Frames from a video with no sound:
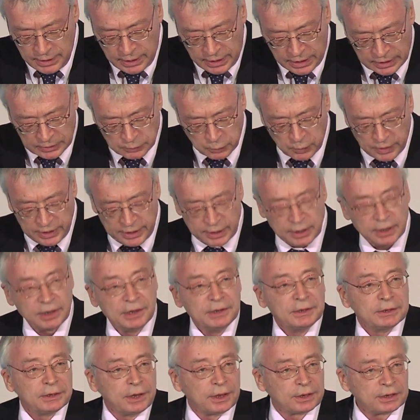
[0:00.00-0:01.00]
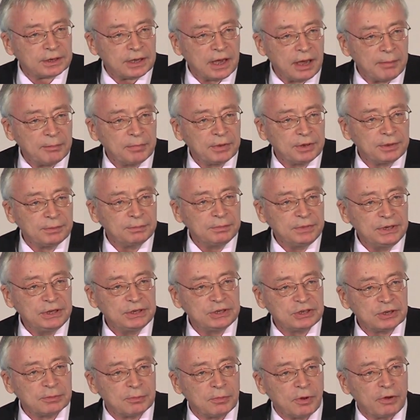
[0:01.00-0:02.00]
and where a common
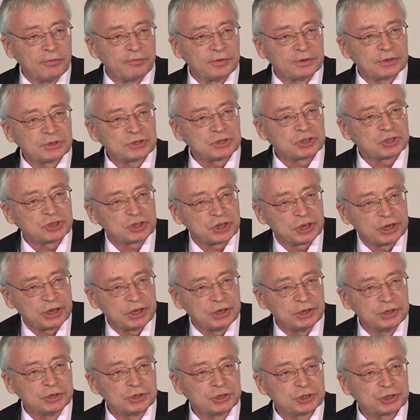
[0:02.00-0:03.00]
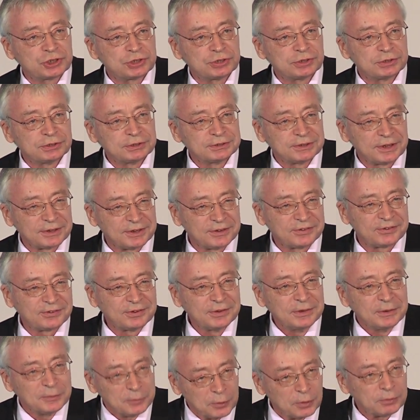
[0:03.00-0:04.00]
medium of exchange, that is
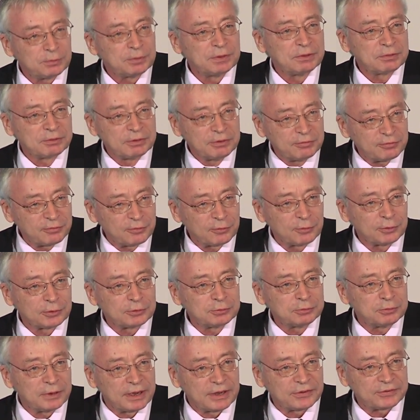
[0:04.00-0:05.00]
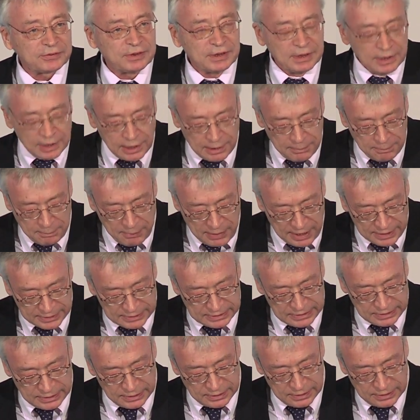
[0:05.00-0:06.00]
what we refer to as a
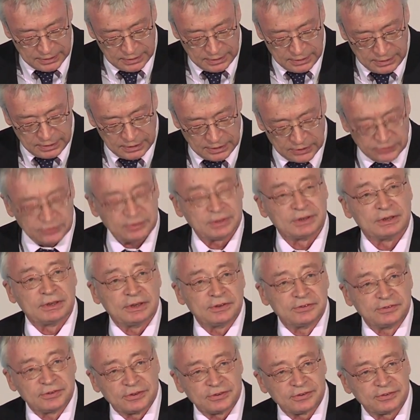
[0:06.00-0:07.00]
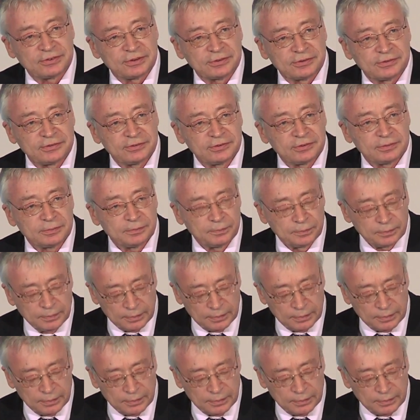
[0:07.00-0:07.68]
money, is in existence.